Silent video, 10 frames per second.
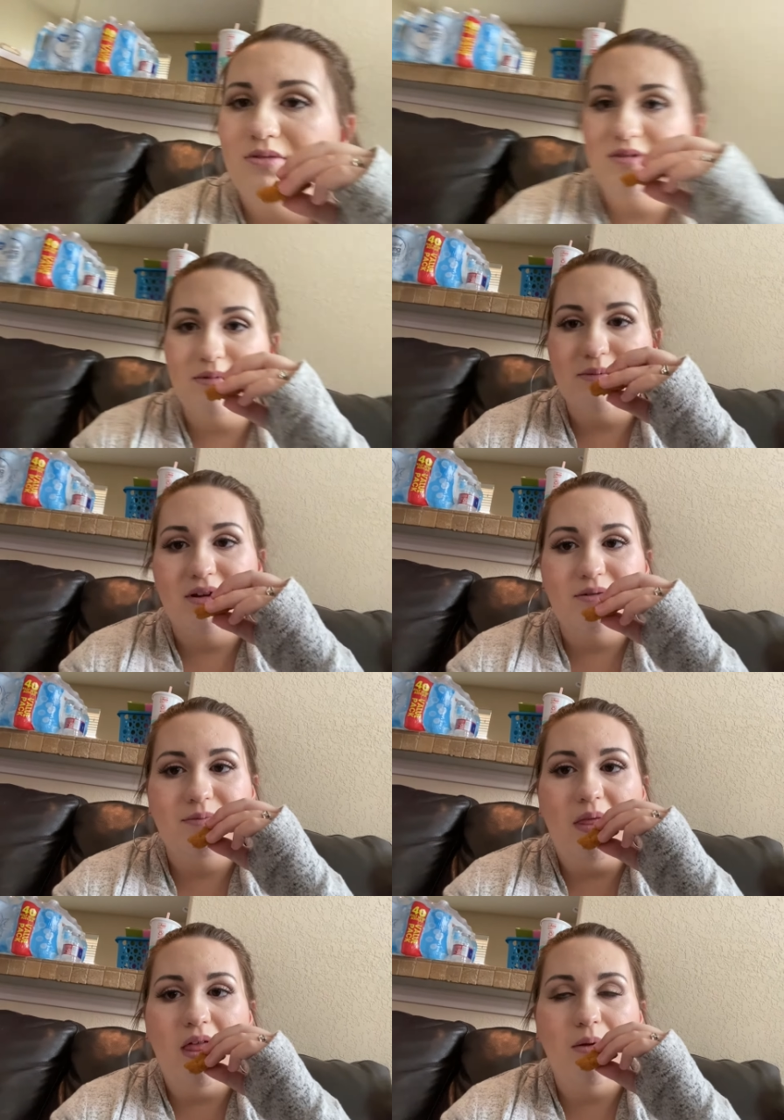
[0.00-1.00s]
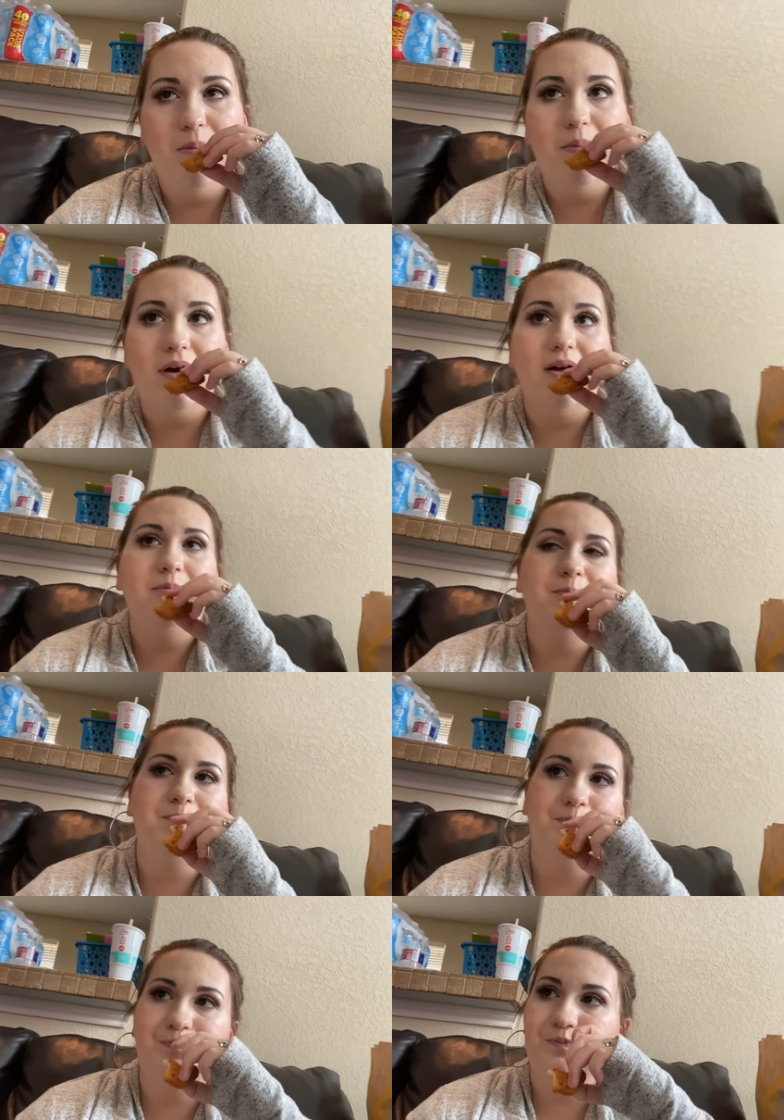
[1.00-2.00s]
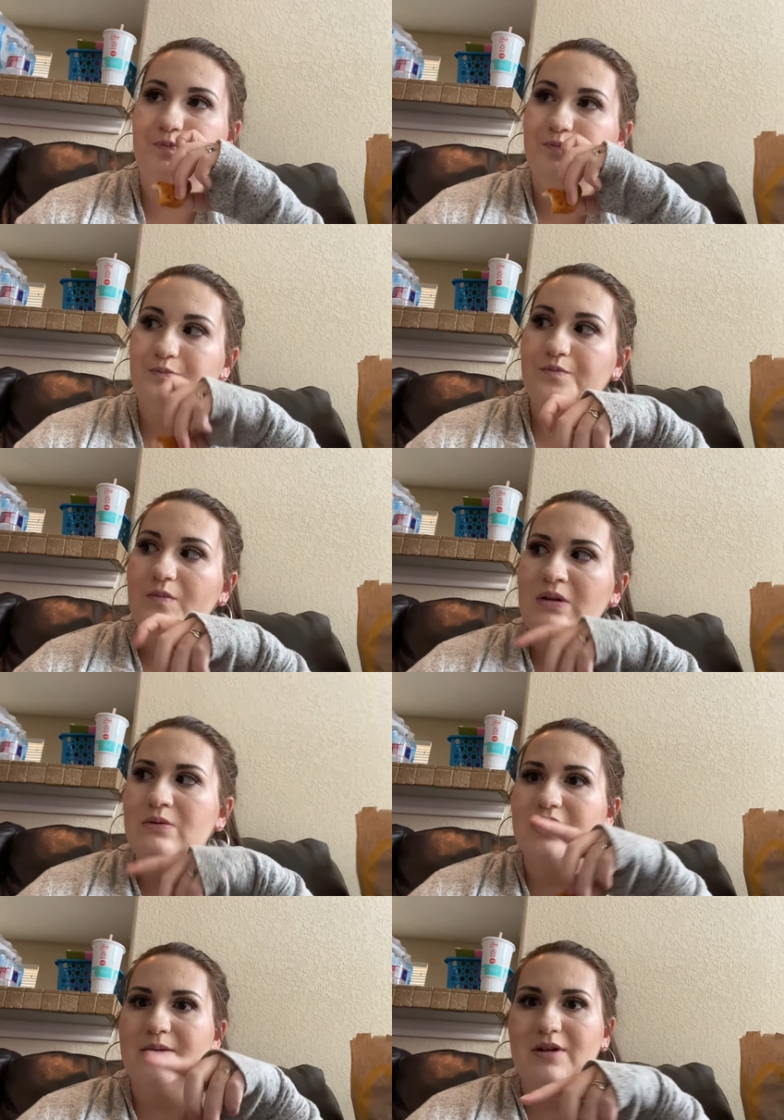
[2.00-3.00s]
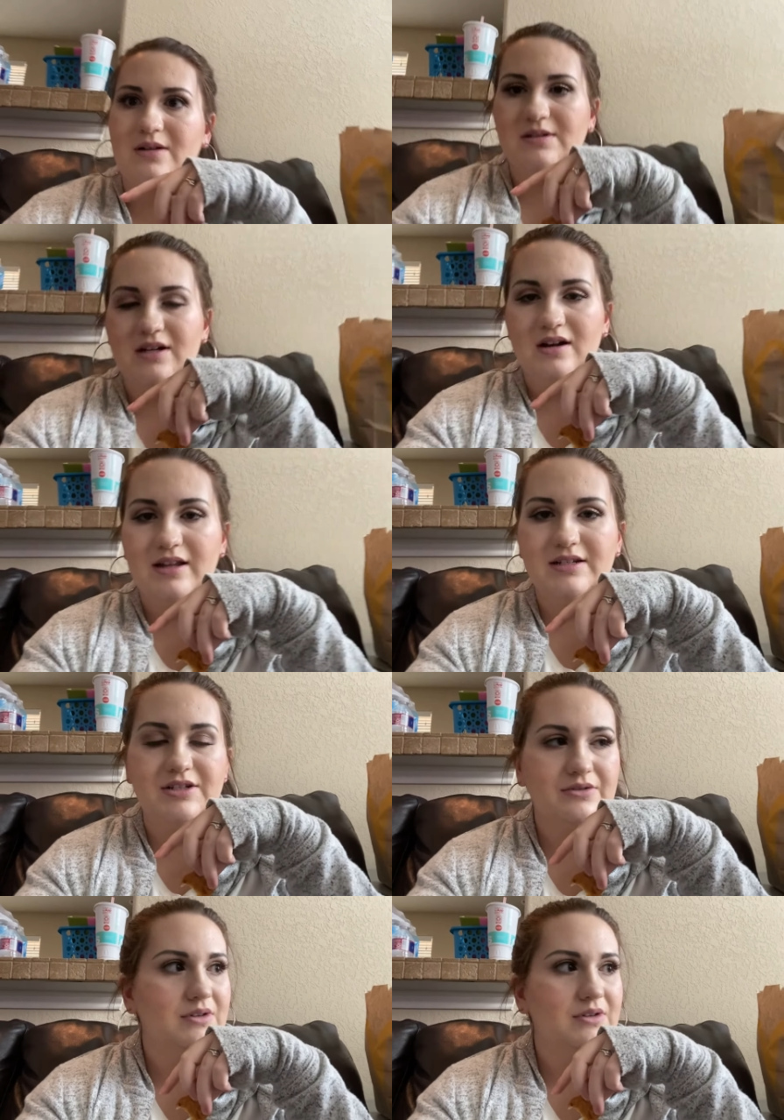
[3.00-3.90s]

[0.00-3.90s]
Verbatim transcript: home to go. But we'll keep y'all updated on that too.